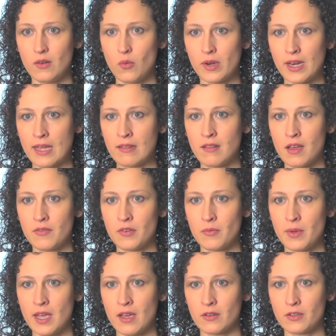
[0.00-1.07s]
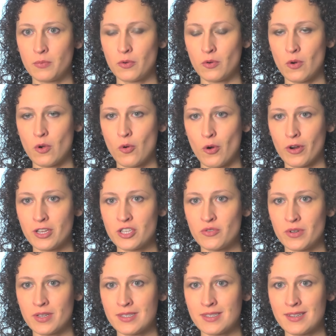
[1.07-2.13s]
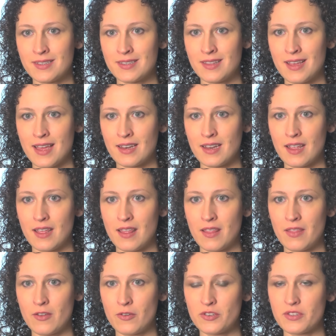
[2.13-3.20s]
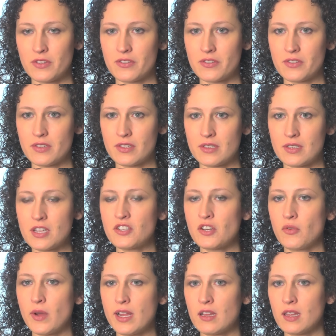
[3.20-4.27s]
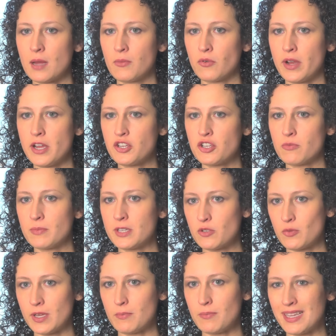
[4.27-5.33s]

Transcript: What I love about Baroque orchestras is that there's such a great collaboration between